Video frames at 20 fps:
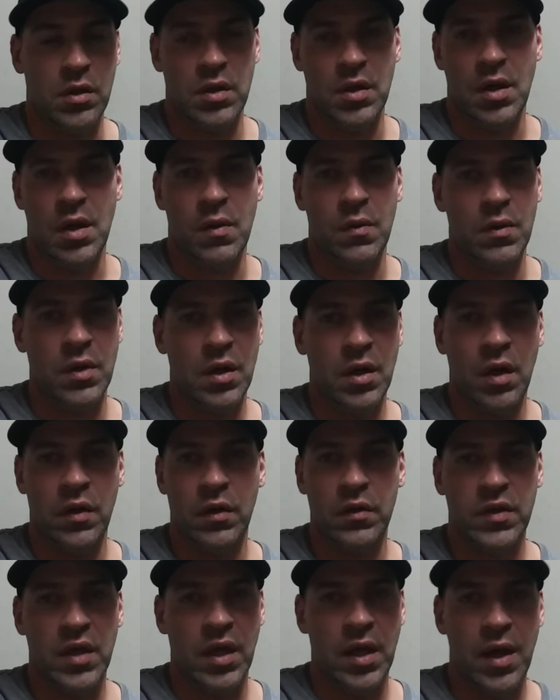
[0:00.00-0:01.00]
You know, and another
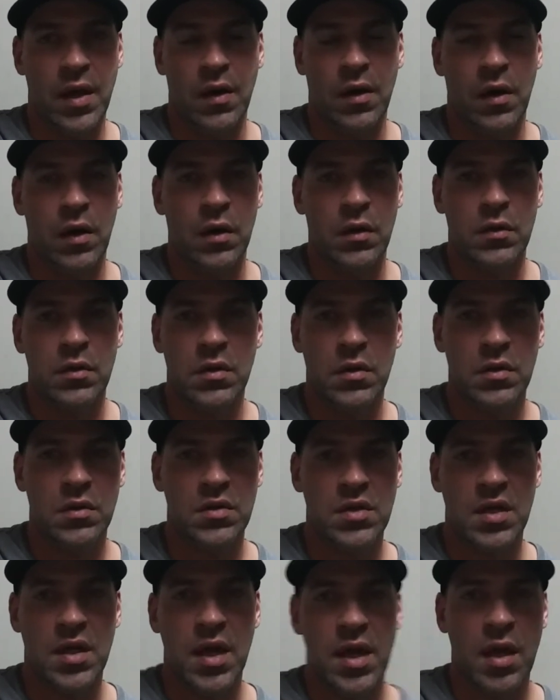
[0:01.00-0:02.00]
thing I heard
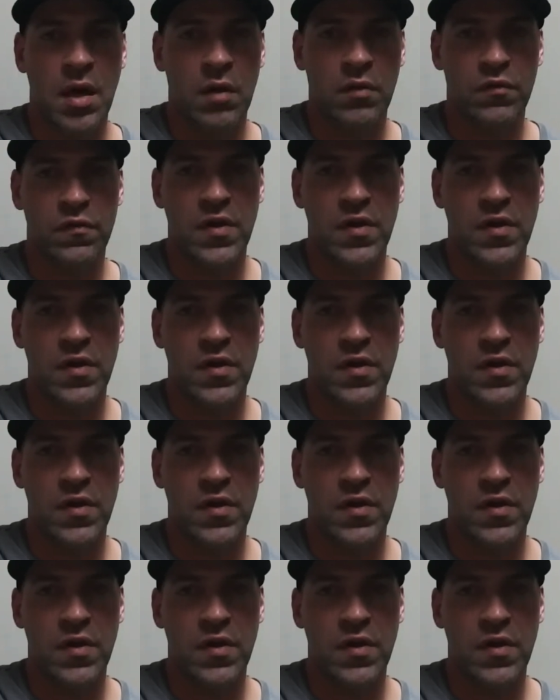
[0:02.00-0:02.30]
today on